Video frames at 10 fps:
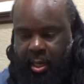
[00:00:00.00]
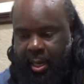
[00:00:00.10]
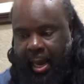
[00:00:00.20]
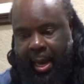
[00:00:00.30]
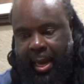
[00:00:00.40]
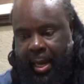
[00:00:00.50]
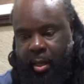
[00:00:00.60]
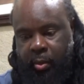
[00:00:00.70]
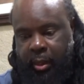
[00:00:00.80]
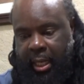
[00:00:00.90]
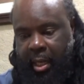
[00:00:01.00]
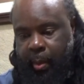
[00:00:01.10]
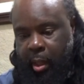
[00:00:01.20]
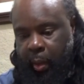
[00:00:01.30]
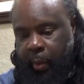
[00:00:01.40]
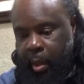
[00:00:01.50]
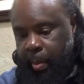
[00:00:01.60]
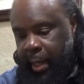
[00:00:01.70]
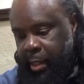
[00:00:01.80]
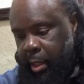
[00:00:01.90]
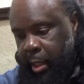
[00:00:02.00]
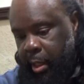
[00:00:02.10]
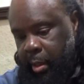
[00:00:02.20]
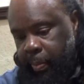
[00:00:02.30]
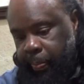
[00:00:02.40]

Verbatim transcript: And I don't think I'm gonna run a bass knob.